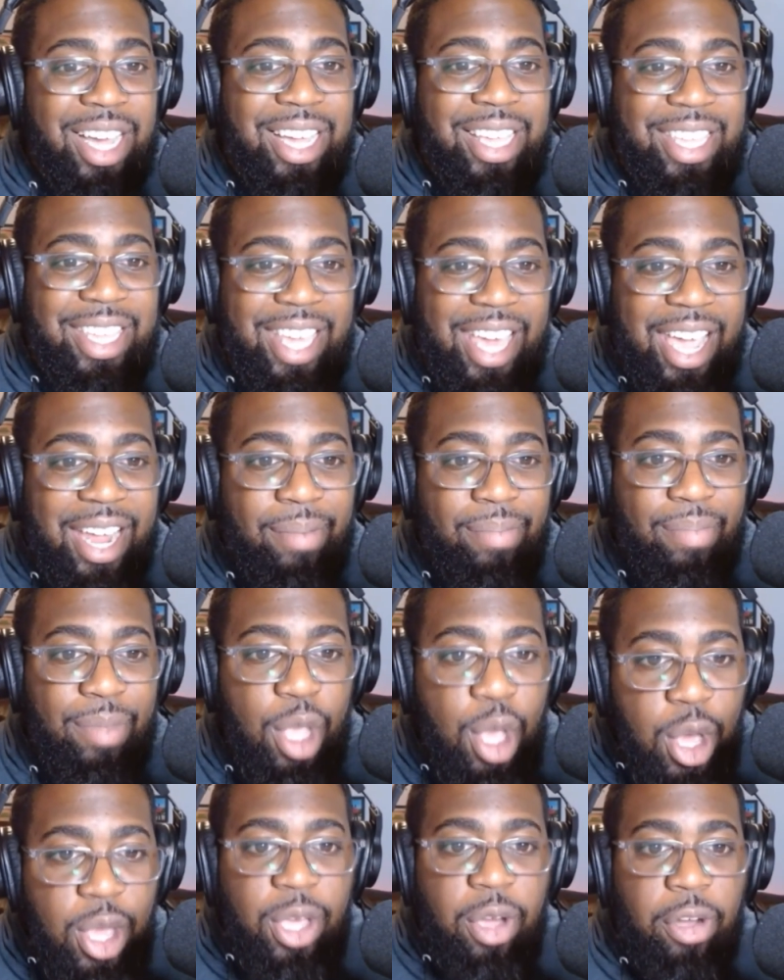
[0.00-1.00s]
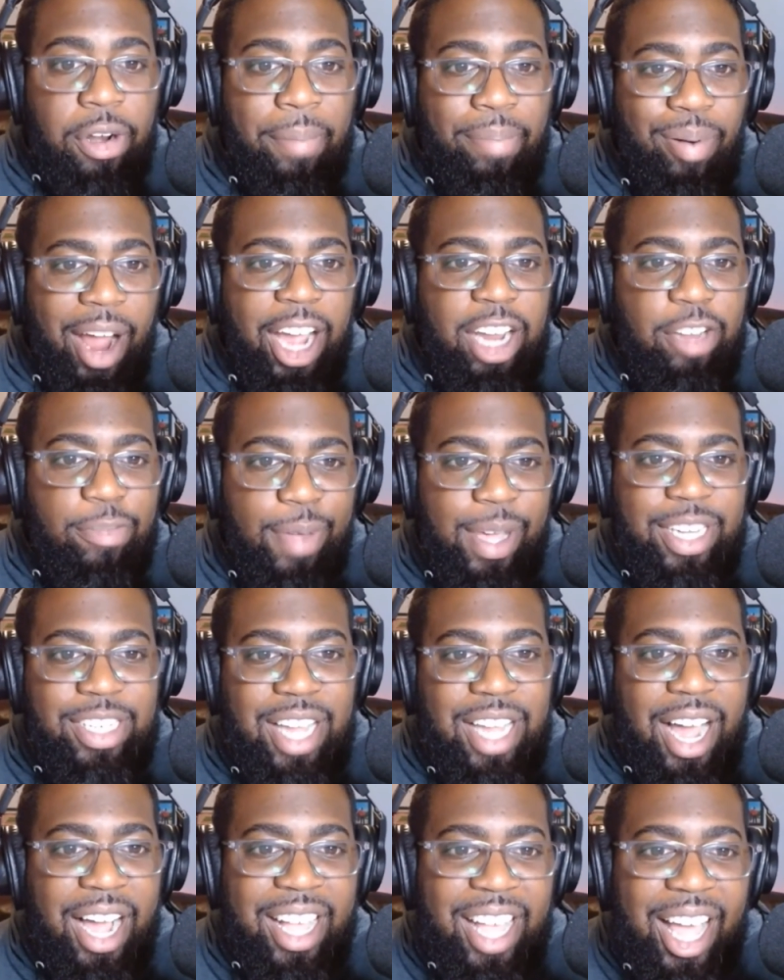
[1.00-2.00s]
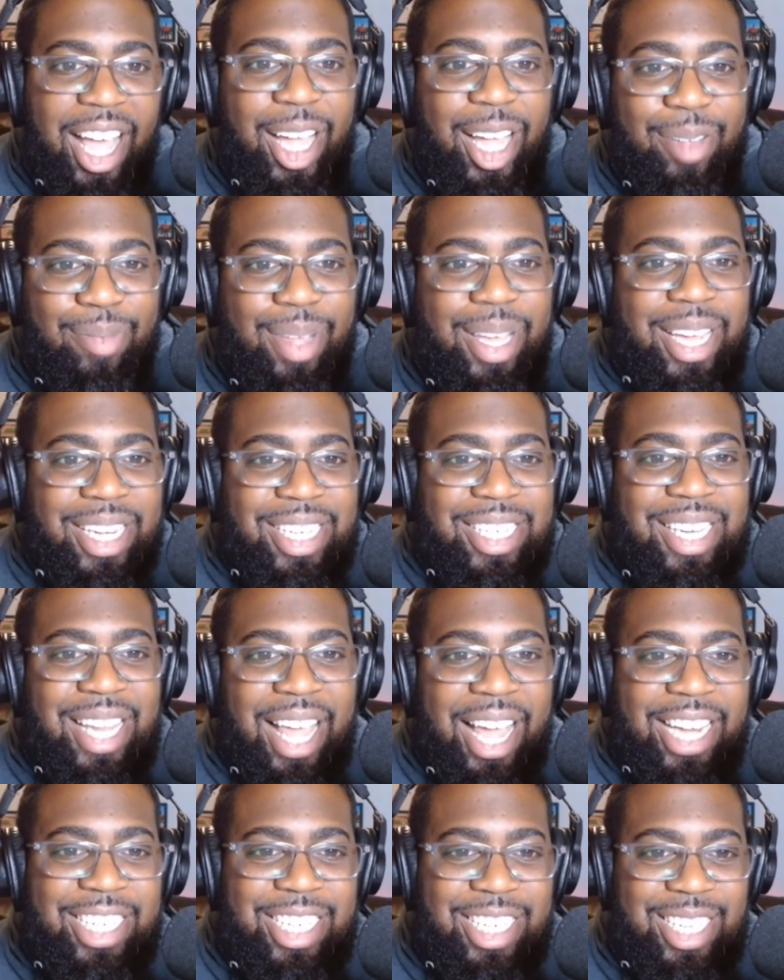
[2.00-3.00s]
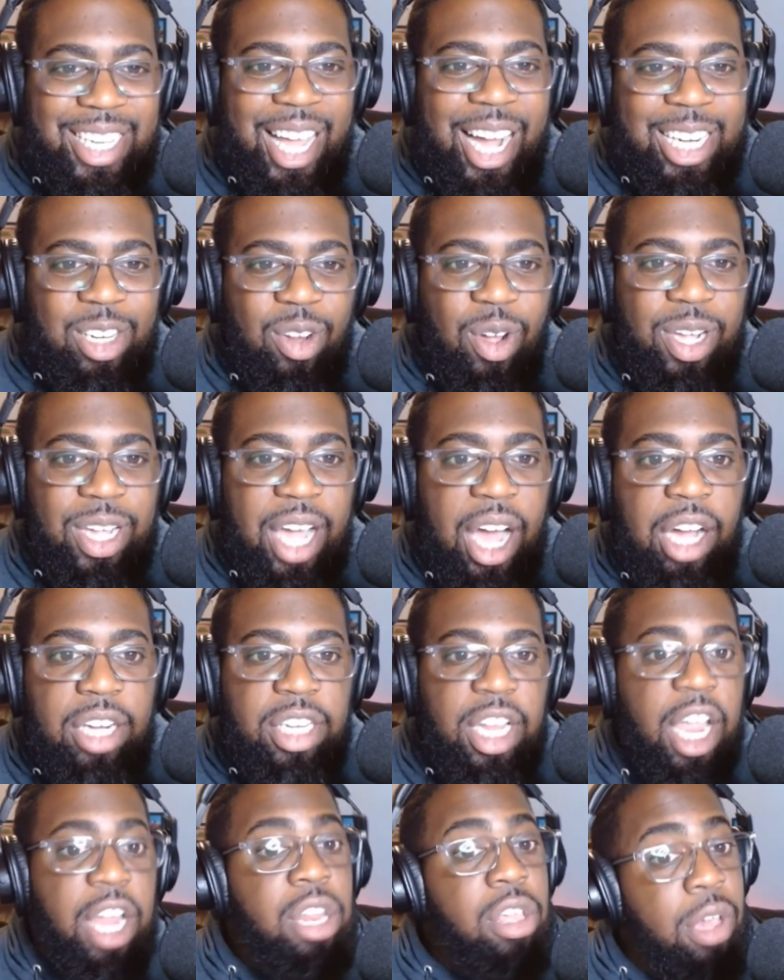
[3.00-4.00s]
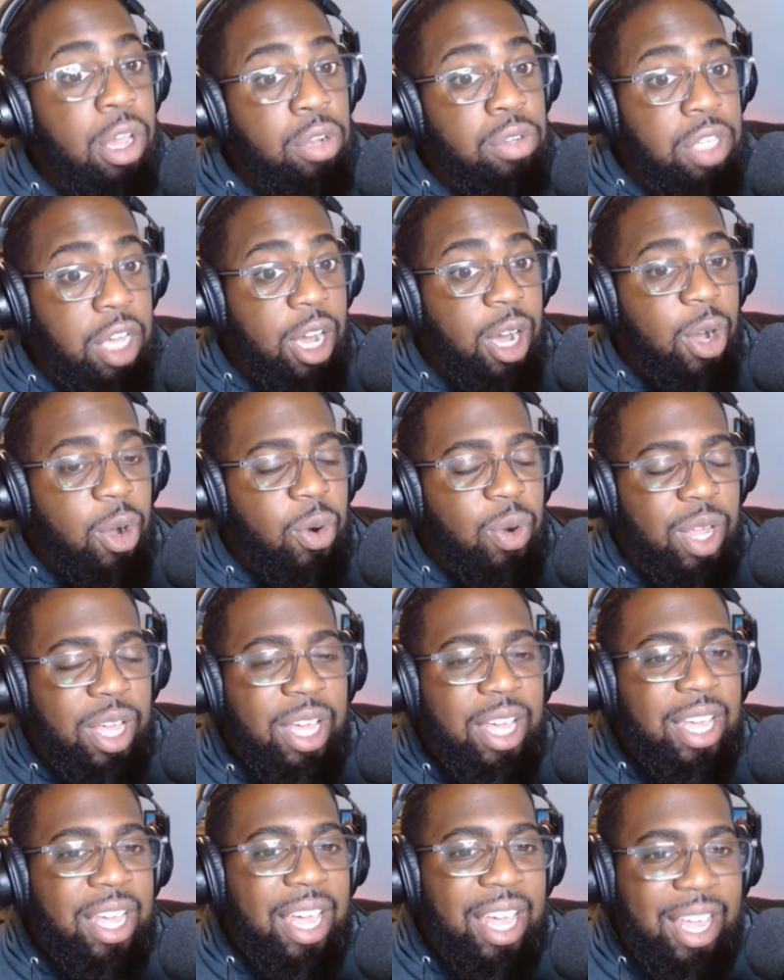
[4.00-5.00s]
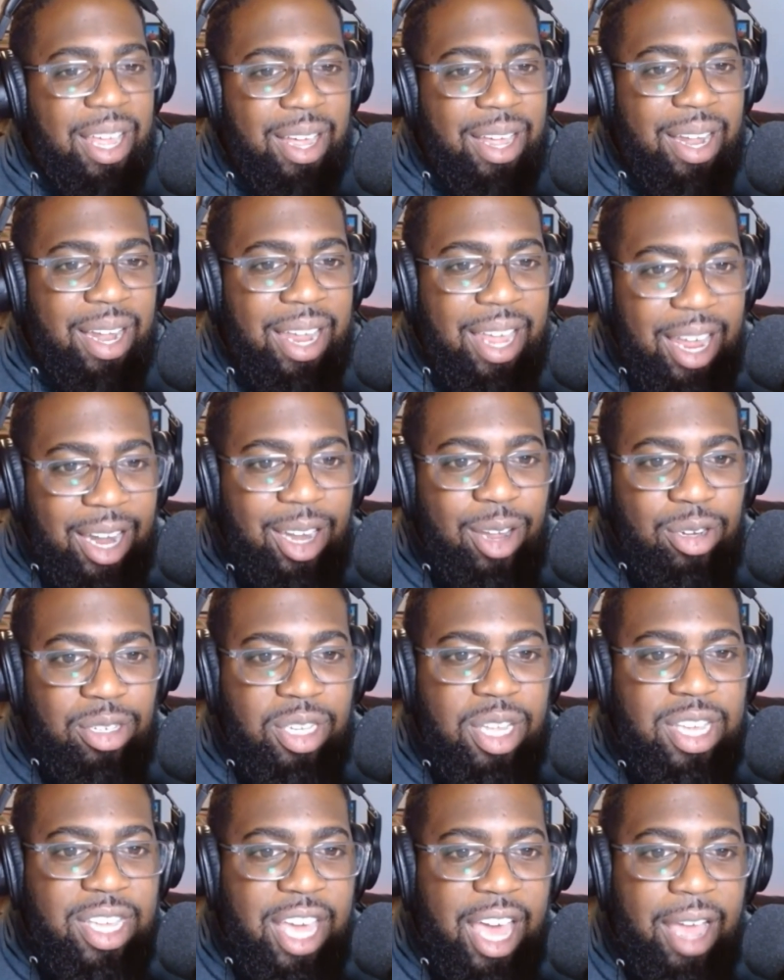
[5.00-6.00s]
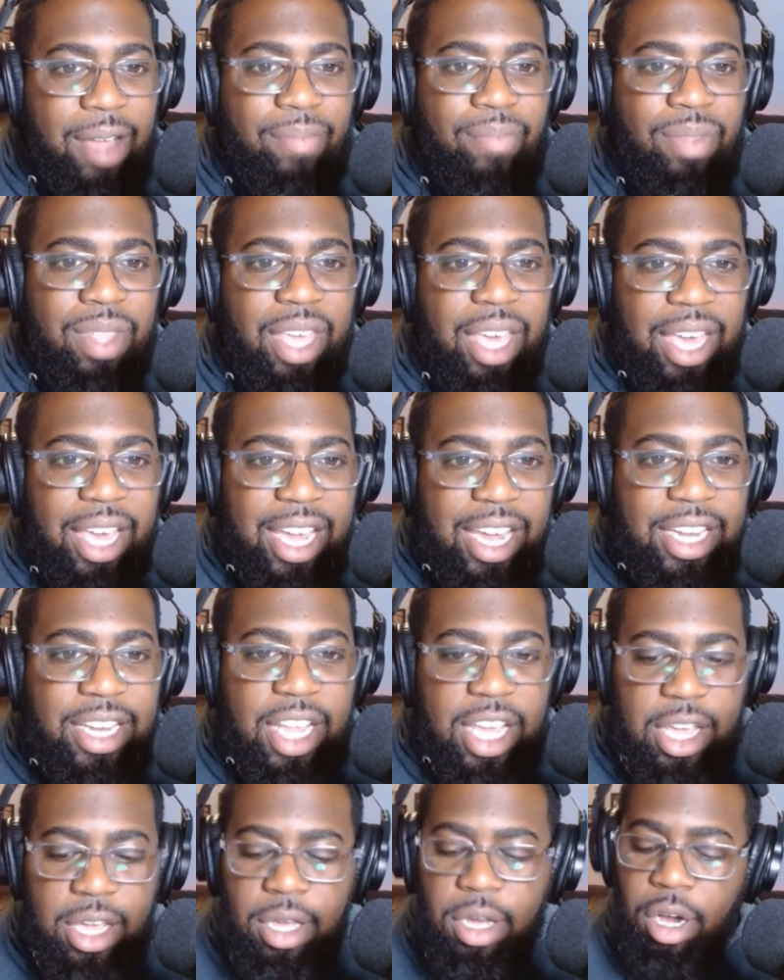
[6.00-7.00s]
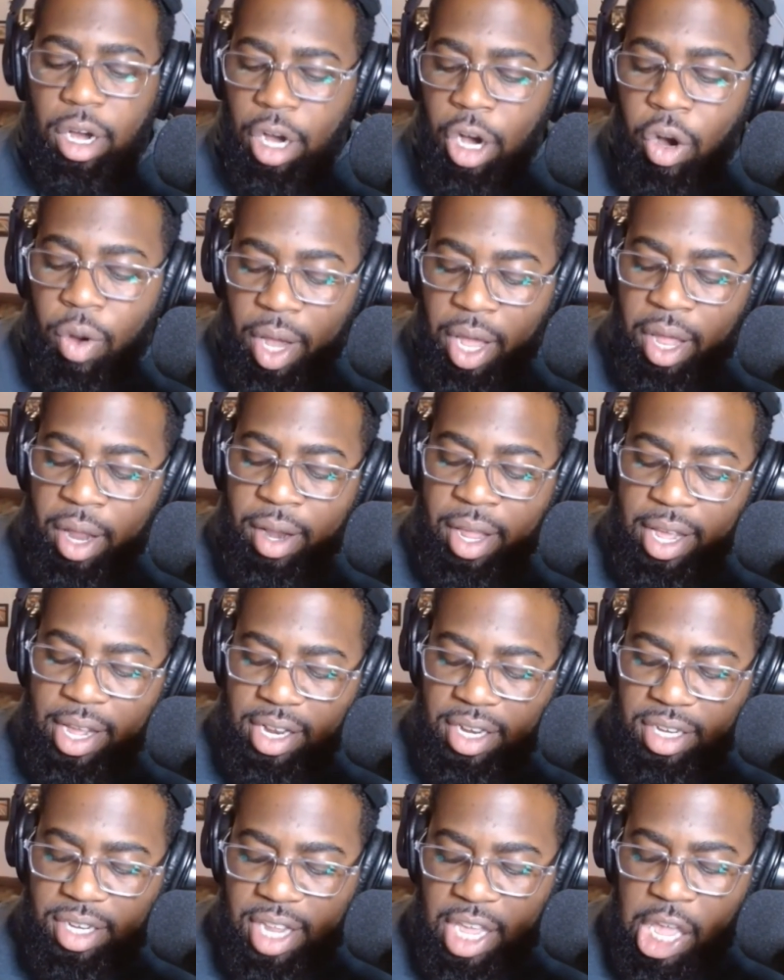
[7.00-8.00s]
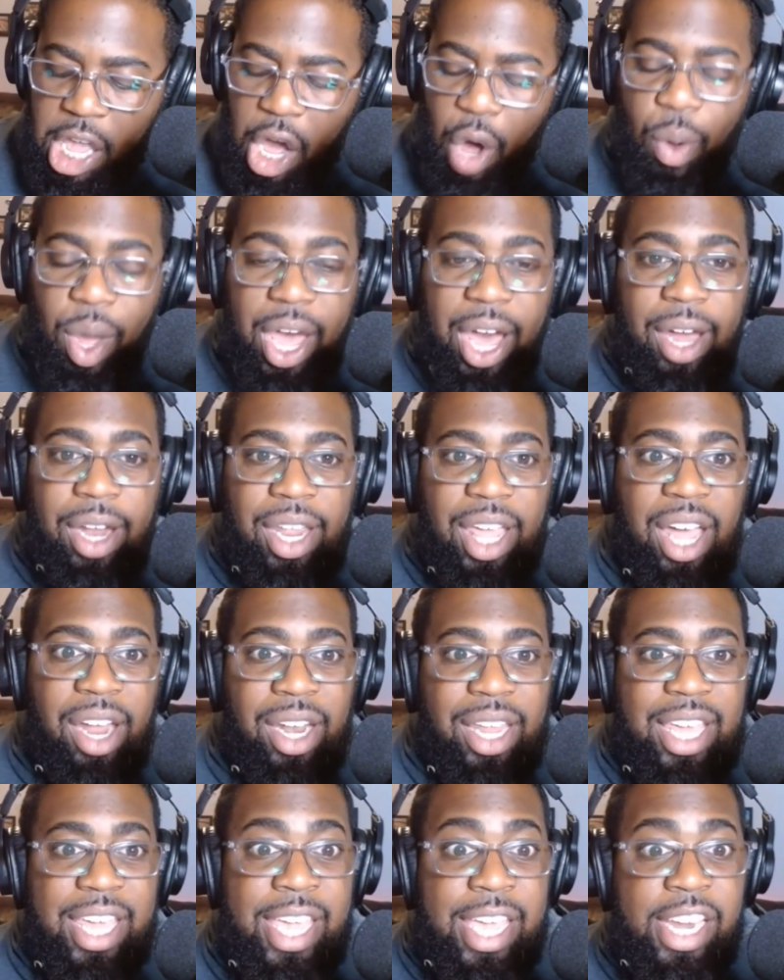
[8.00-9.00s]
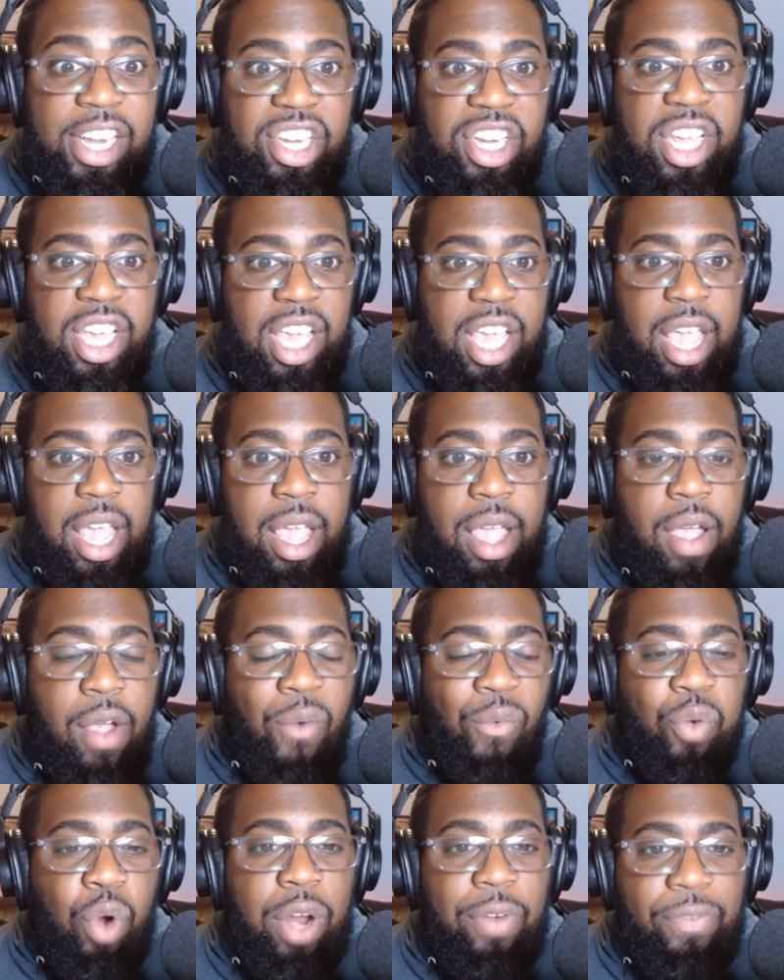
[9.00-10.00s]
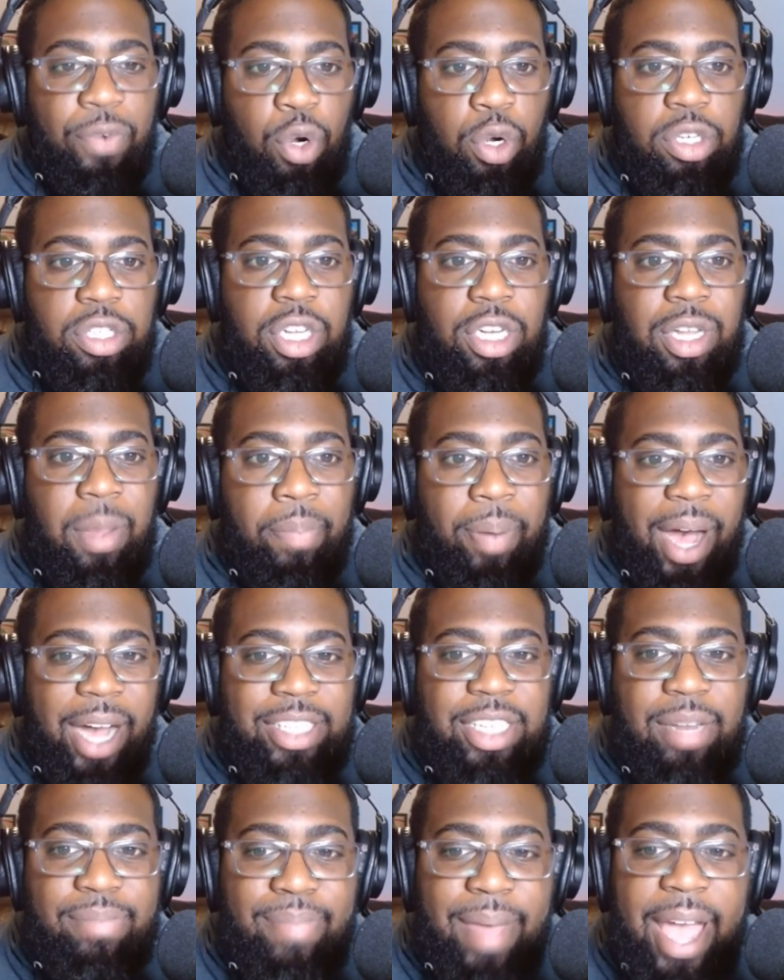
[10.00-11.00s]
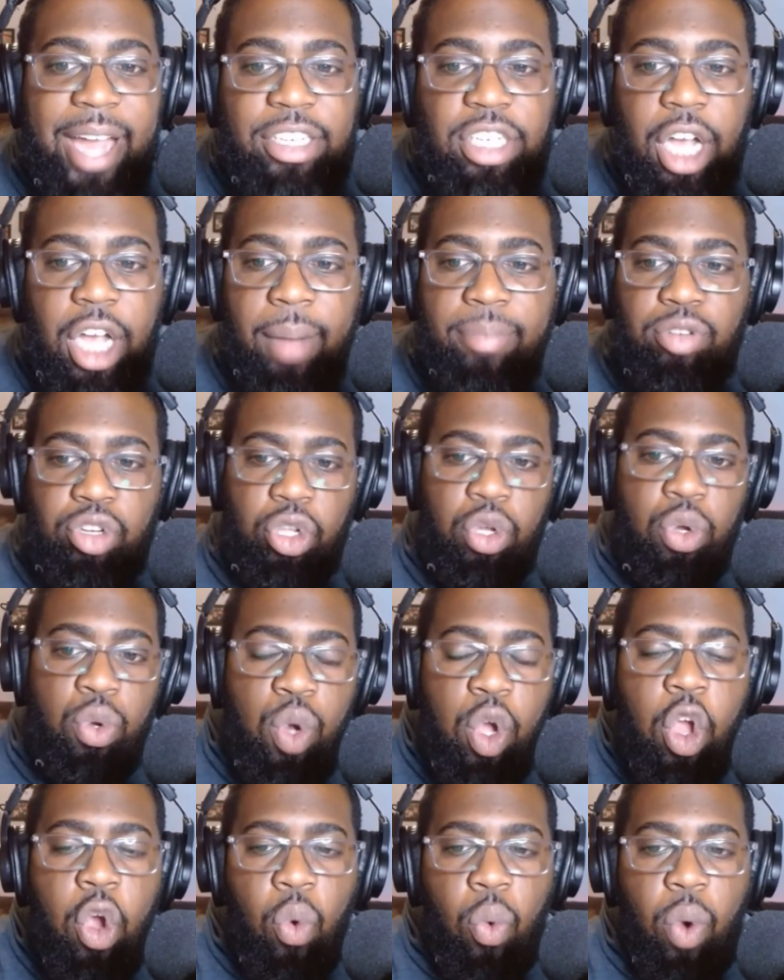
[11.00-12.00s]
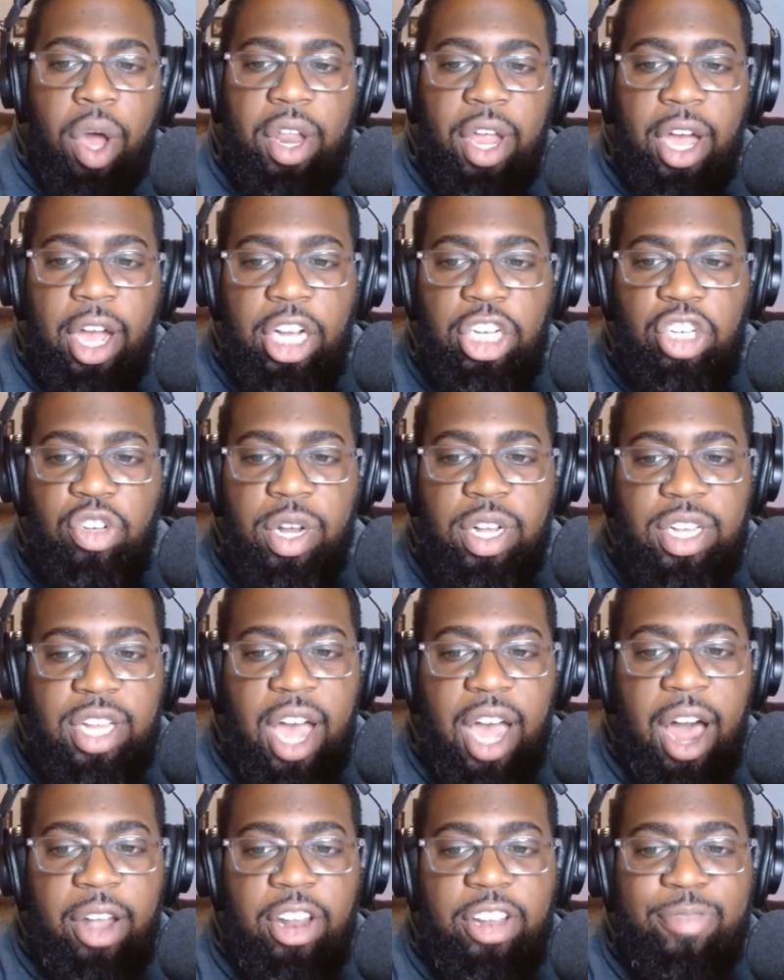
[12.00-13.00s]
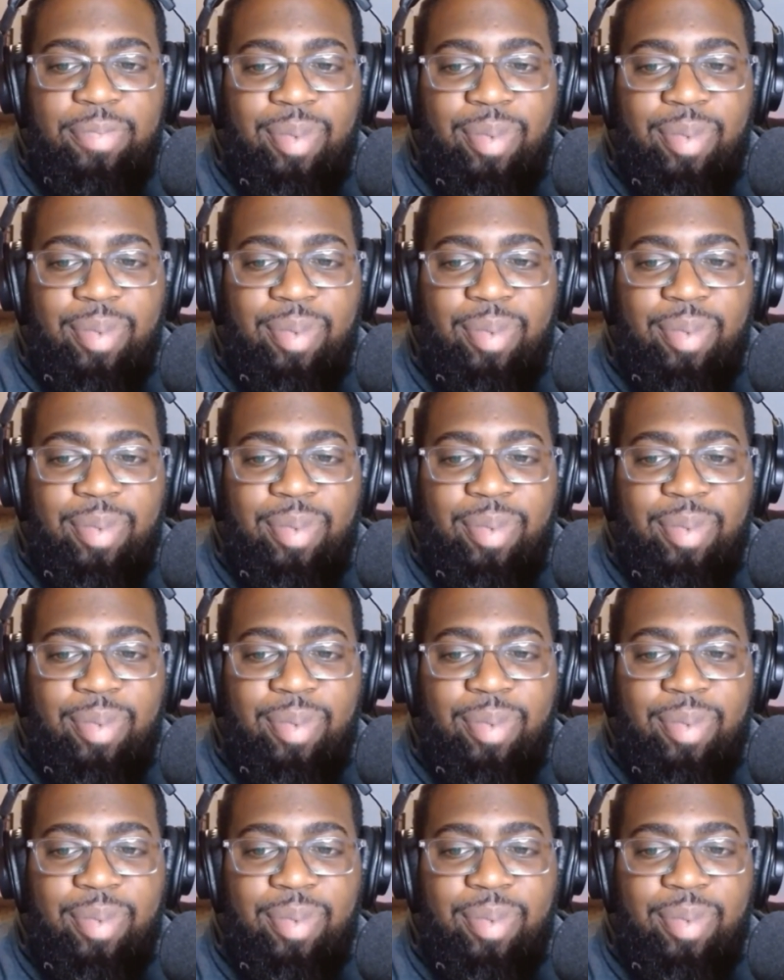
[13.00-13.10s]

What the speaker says: Again, go to prizepicks.com/lockedoncollege and use code LOCKEDONCOLLEGE for a first deposit match up to $100.